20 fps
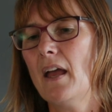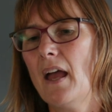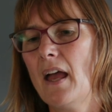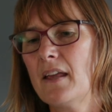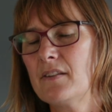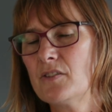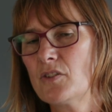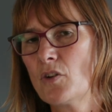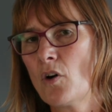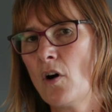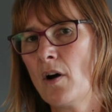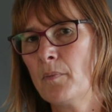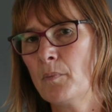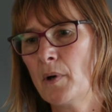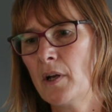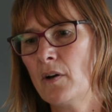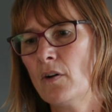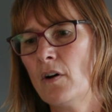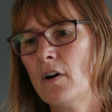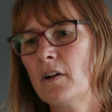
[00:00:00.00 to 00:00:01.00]
As time
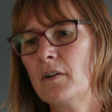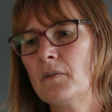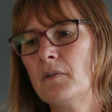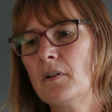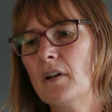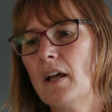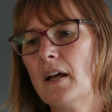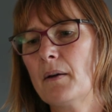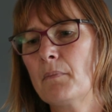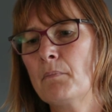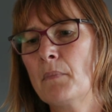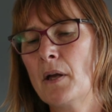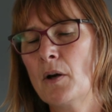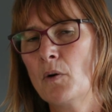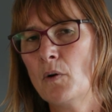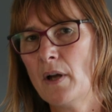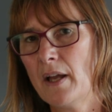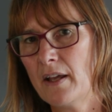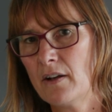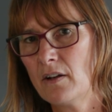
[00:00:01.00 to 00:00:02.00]
went on,
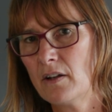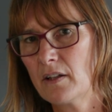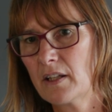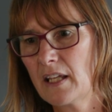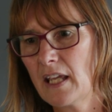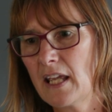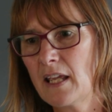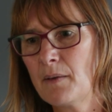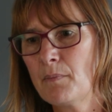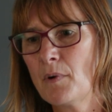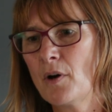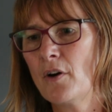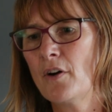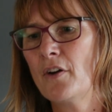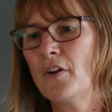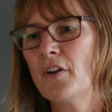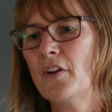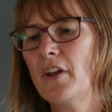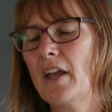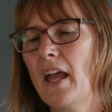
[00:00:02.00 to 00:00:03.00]
Mel had a chemo
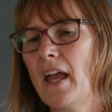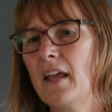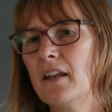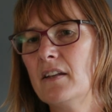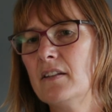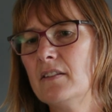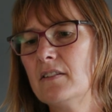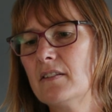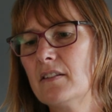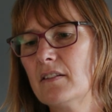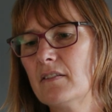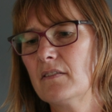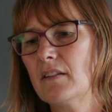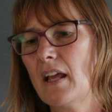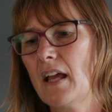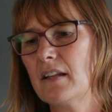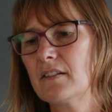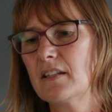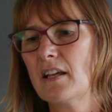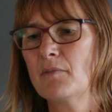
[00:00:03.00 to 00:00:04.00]
and
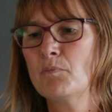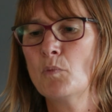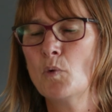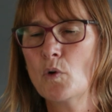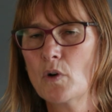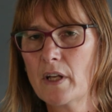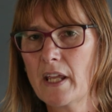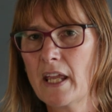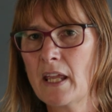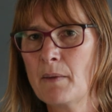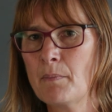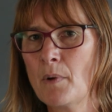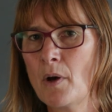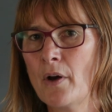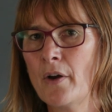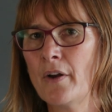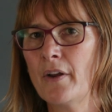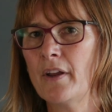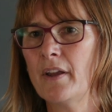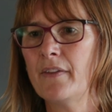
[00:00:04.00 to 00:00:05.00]
had to have more chemo,
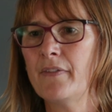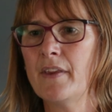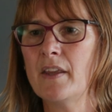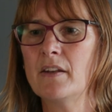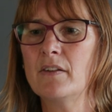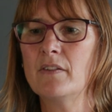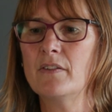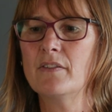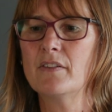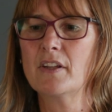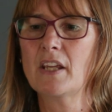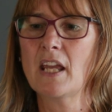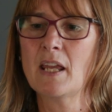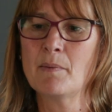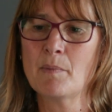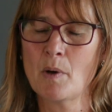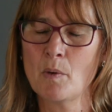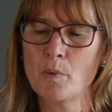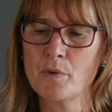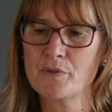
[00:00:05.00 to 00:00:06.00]
and then the
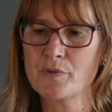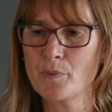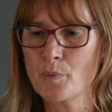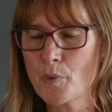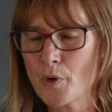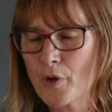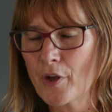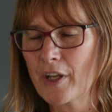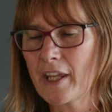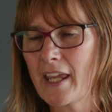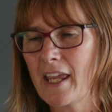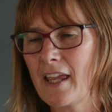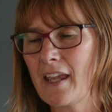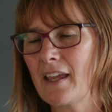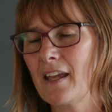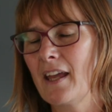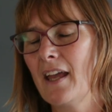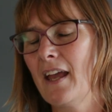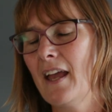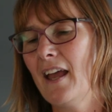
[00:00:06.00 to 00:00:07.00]
chemo wasn't
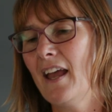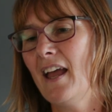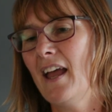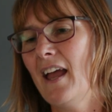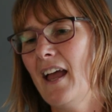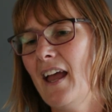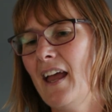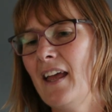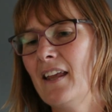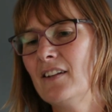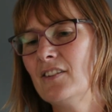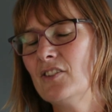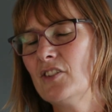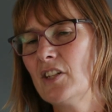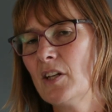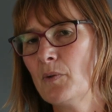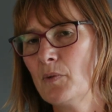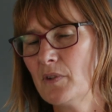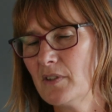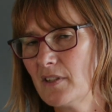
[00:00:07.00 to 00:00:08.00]
working, and
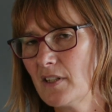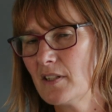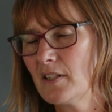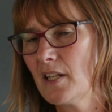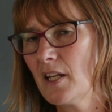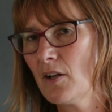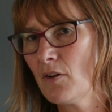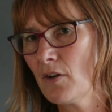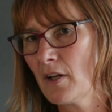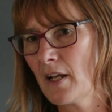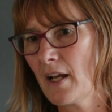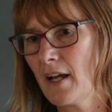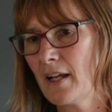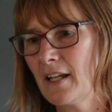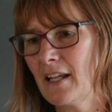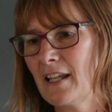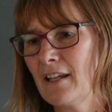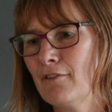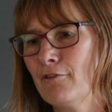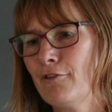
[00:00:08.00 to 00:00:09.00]
she was
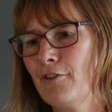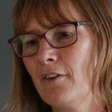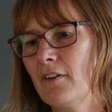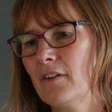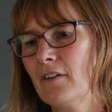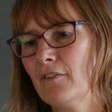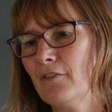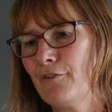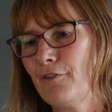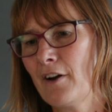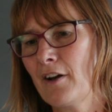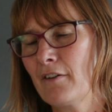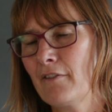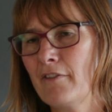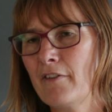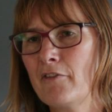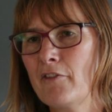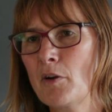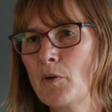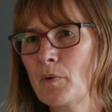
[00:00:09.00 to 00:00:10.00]
deteriorating in front
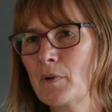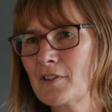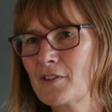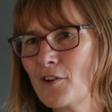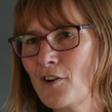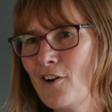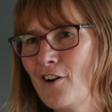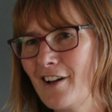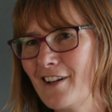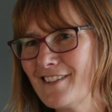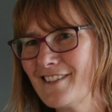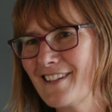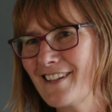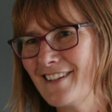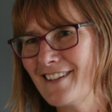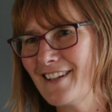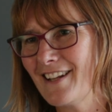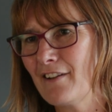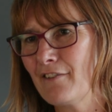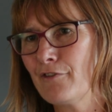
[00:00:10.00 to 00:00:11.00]
of everyone's eyes,
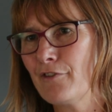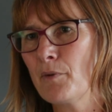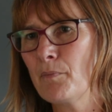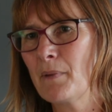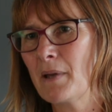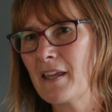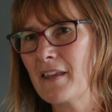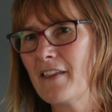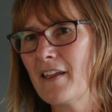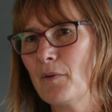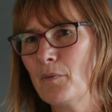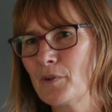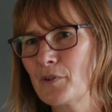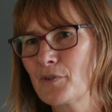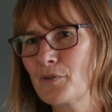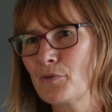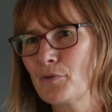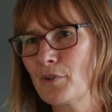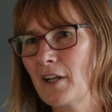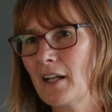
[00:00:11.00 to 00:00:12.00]
and for me that
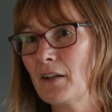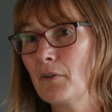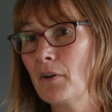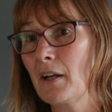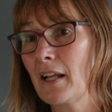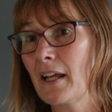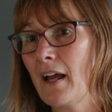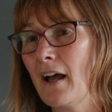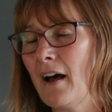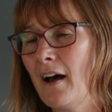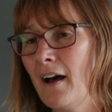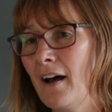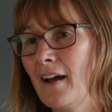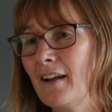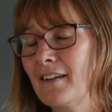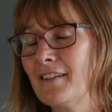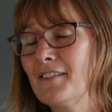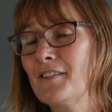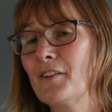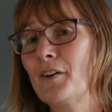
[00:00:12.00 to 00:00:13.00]
was really, really
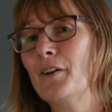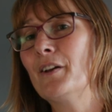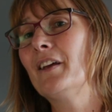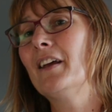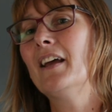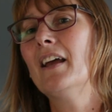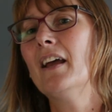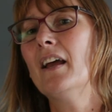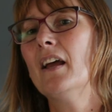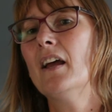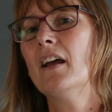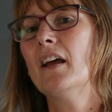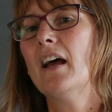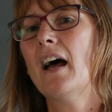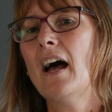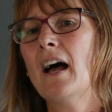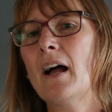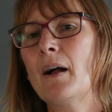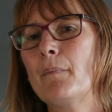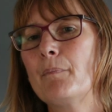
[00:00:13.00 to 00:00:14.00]
hard. So
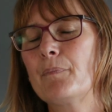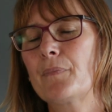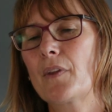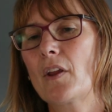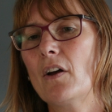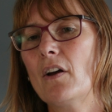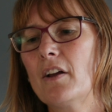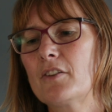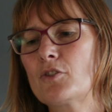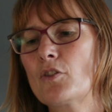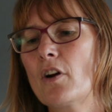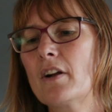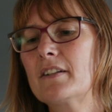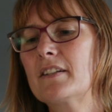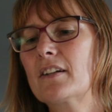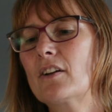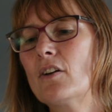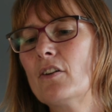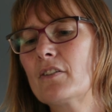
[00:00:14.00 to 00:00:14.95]
I tried to